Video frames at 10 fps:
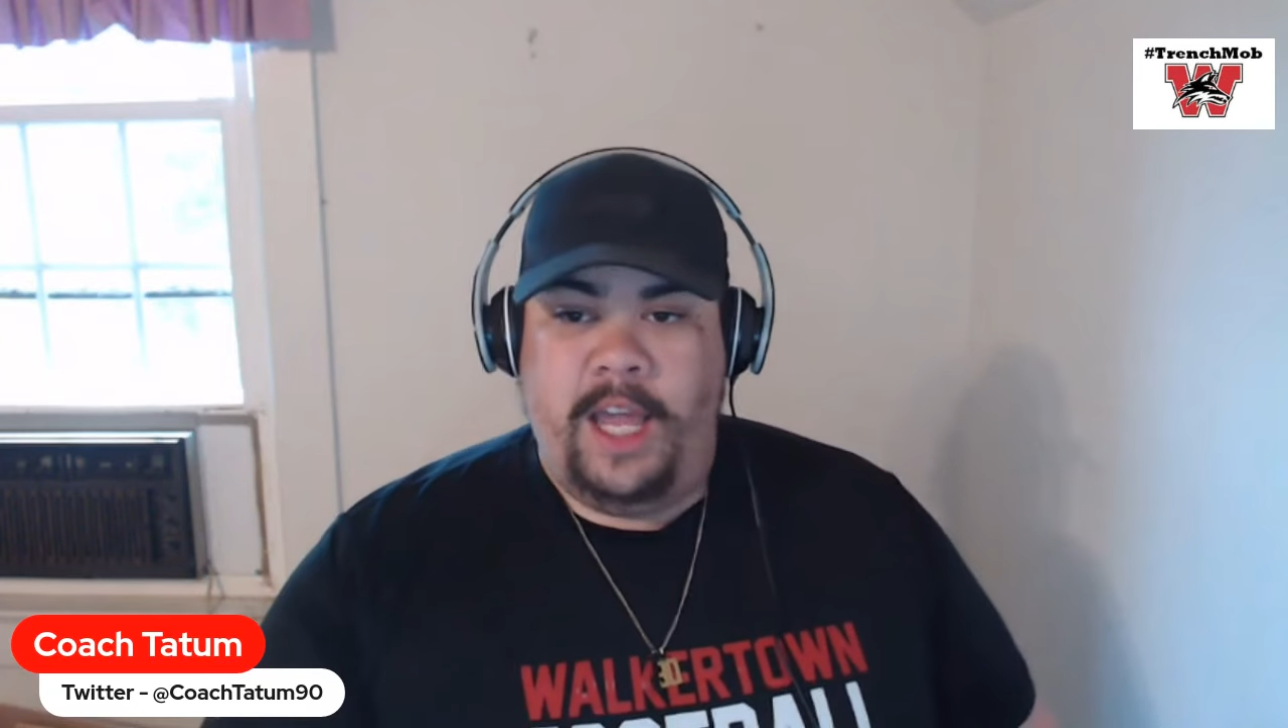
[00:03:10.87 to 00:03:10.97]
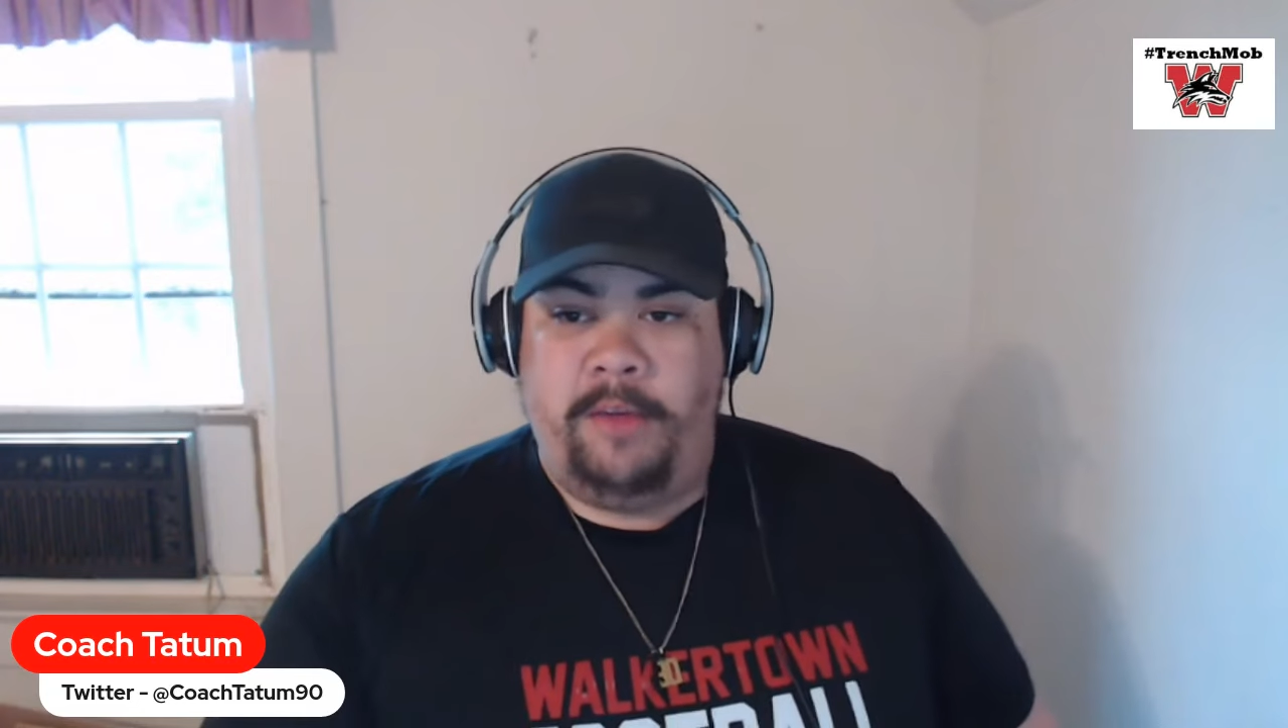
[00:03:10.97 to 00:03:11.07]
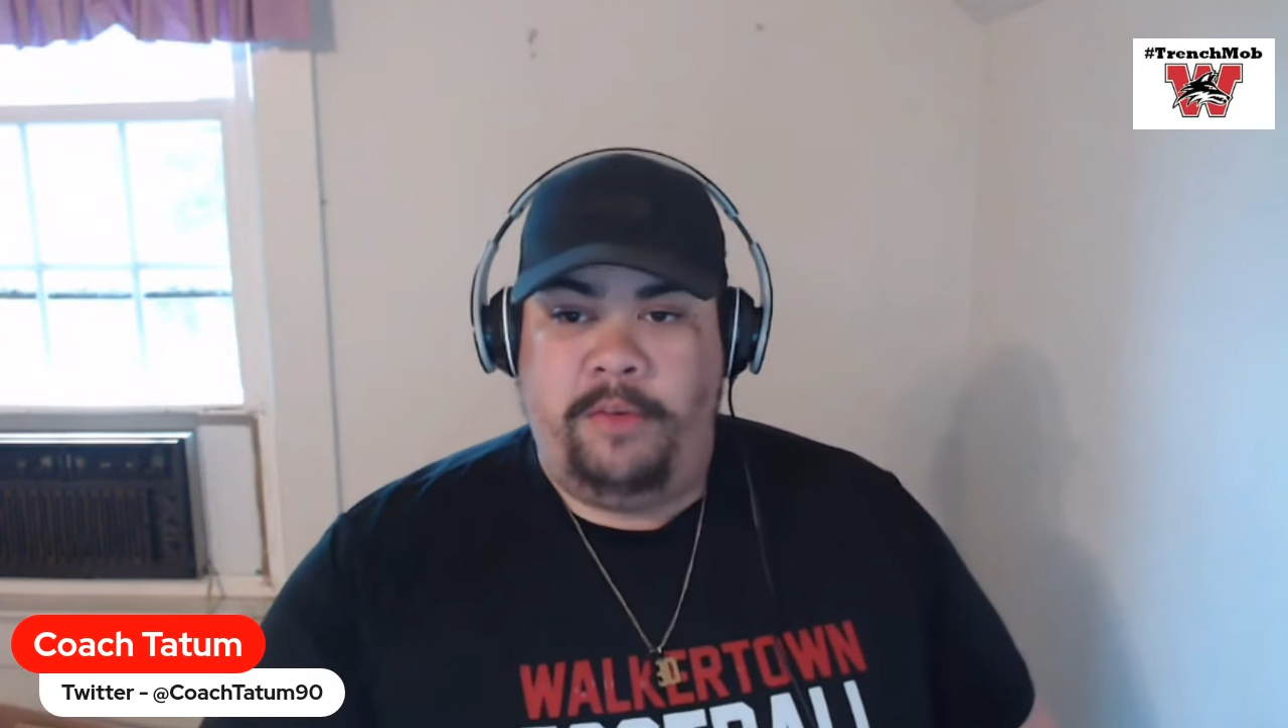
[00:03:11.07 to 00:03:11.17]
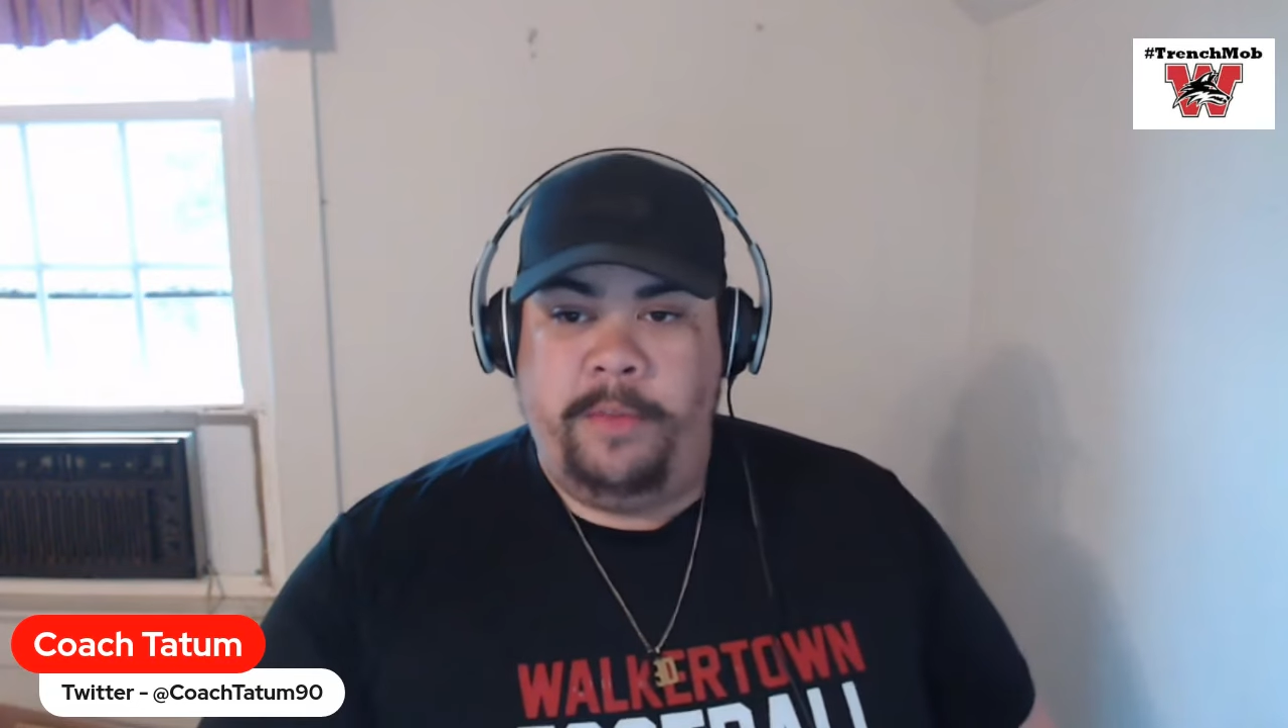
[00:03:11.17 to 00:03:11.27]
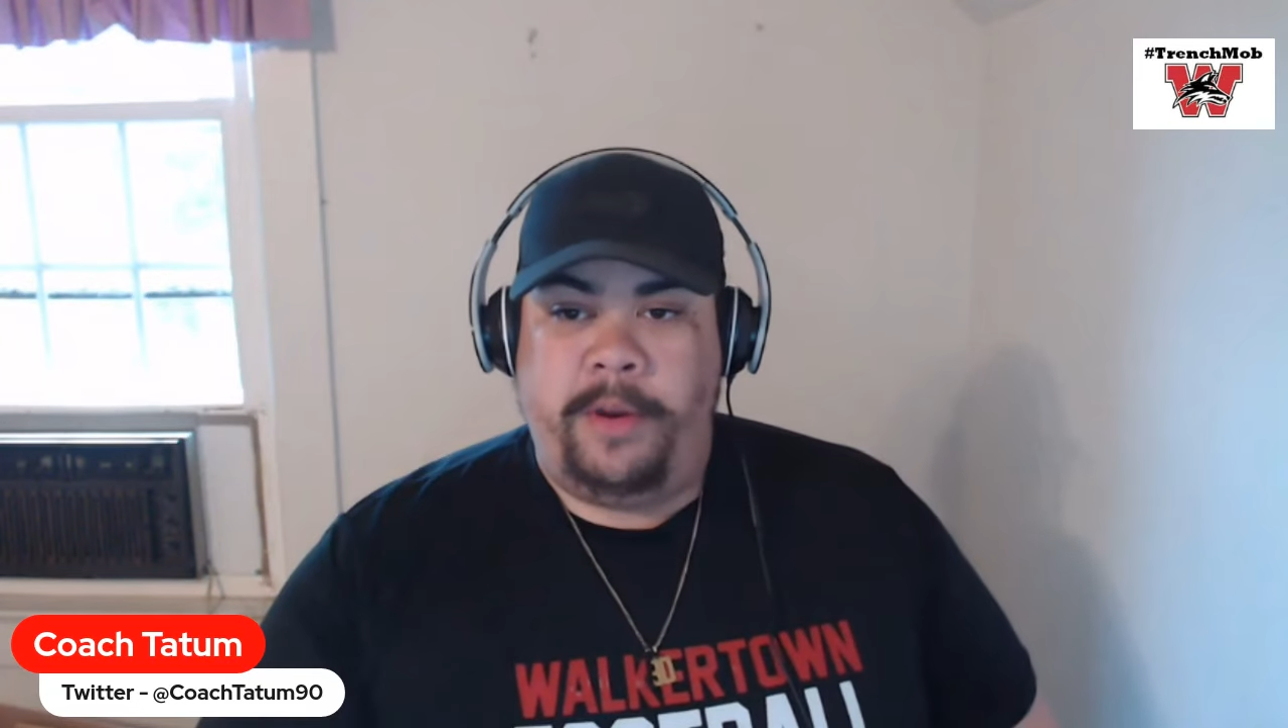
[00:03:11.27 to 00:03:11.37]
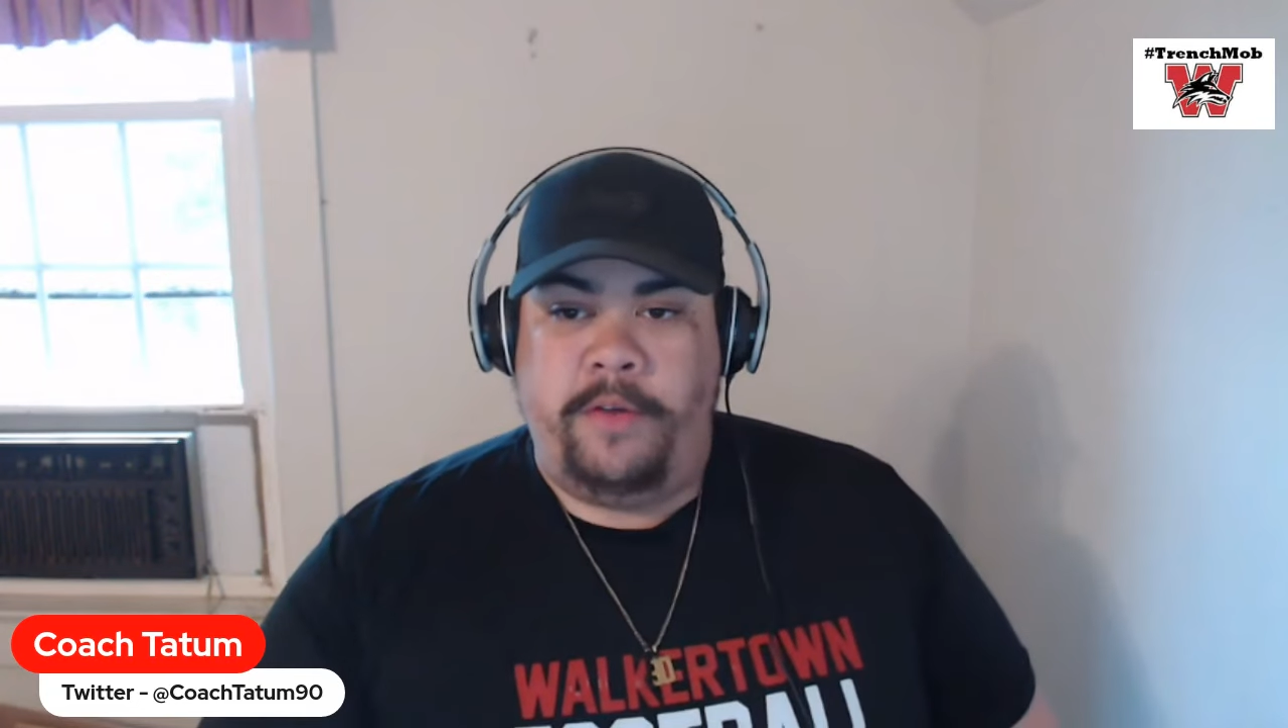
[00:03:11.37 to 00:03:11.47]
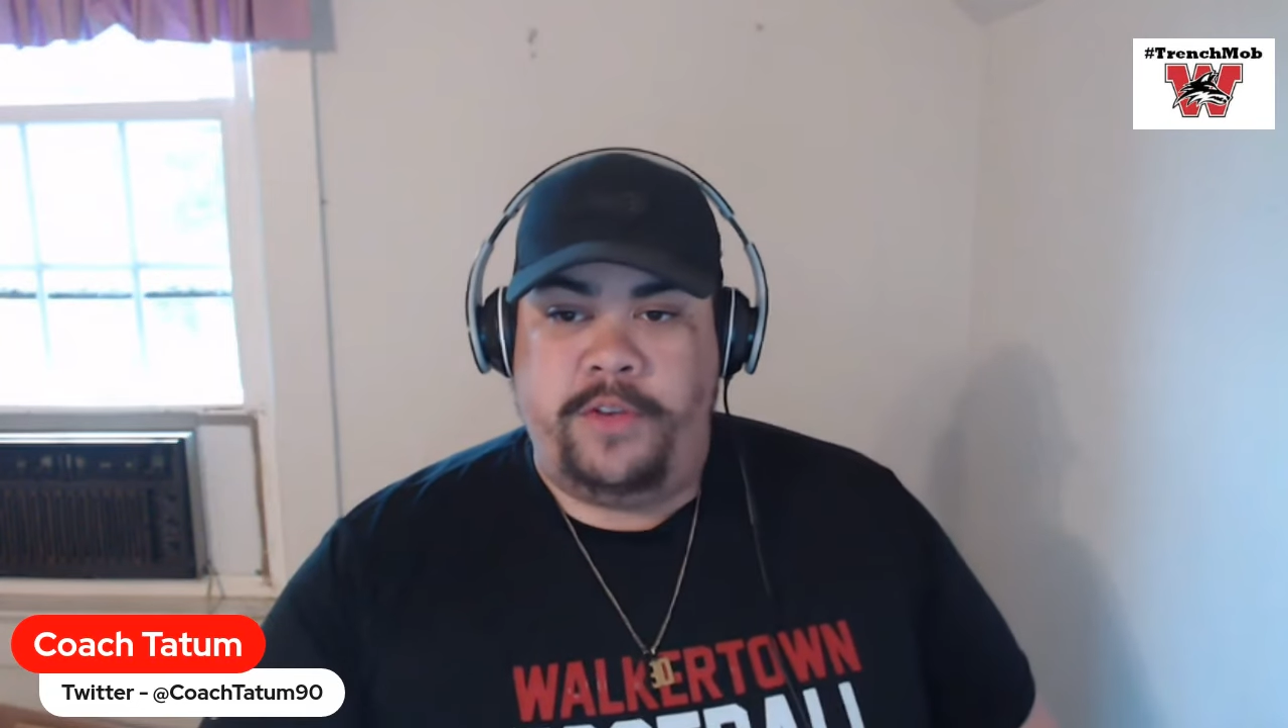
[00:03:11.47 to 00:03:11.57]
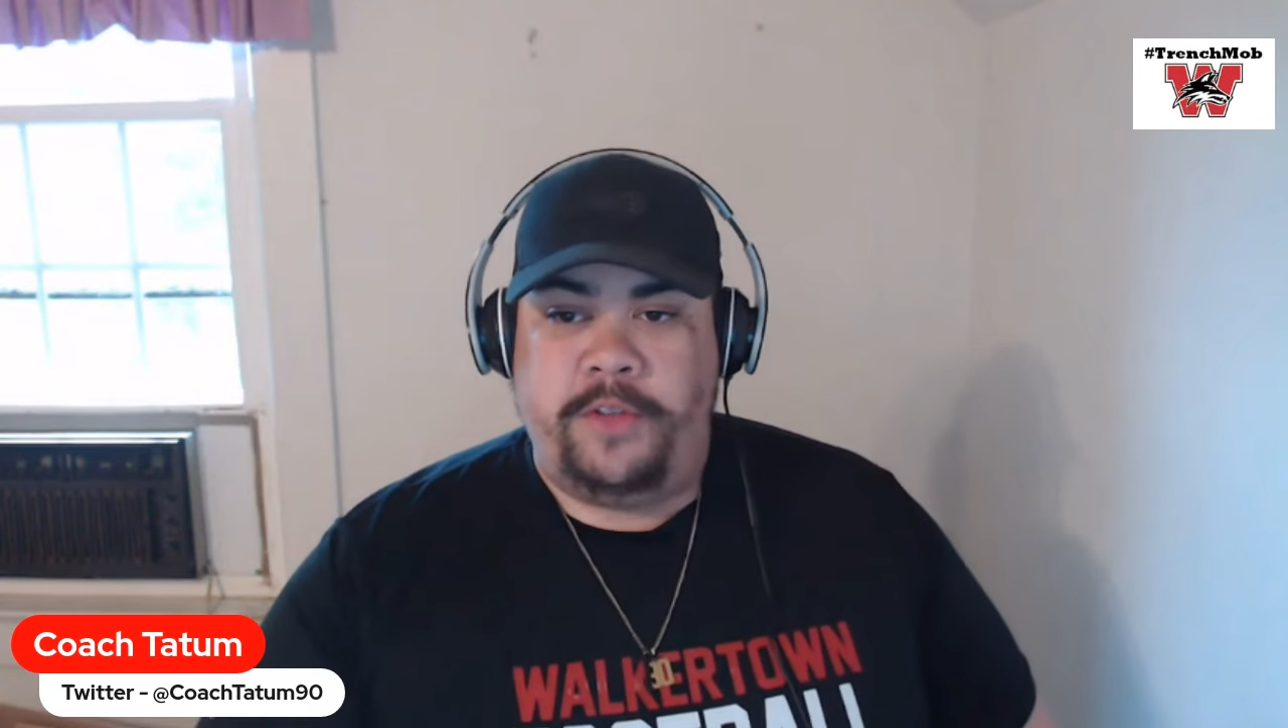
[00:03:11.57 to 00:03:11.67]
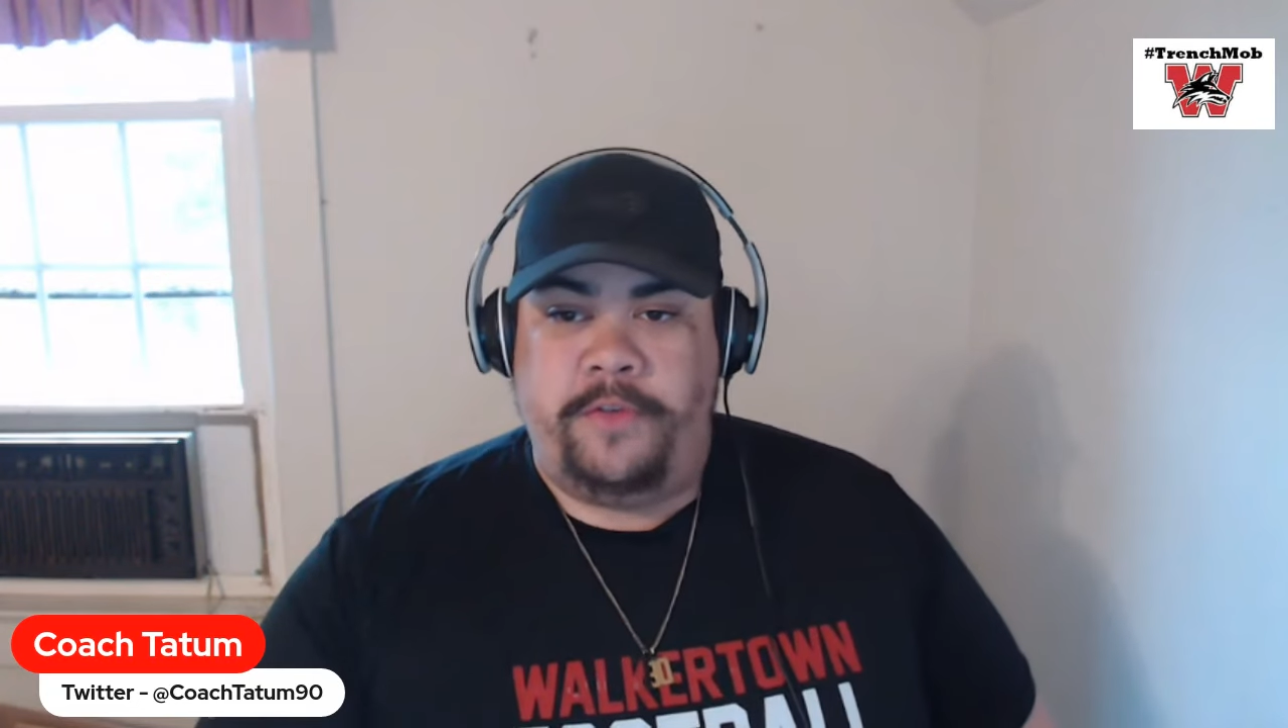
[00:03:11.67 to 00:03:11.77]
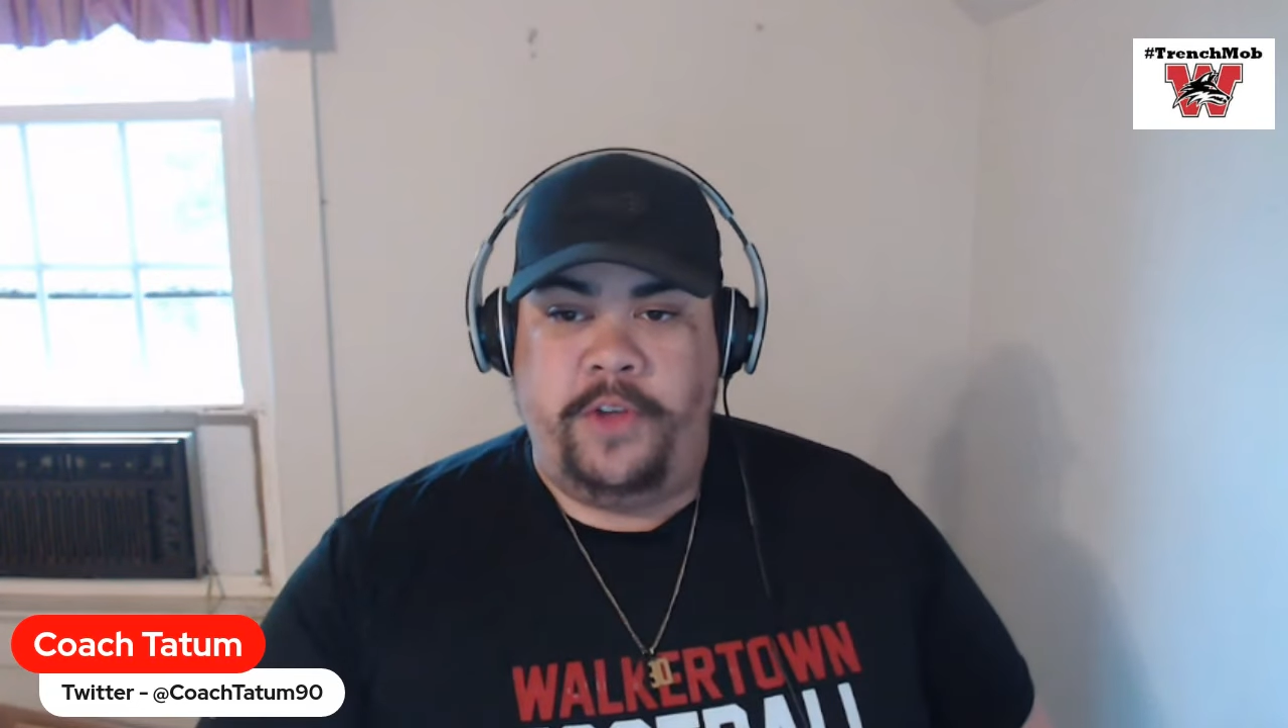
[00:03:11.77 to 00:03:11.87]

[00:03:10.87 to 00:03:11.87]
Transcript: and we'll flip it over to the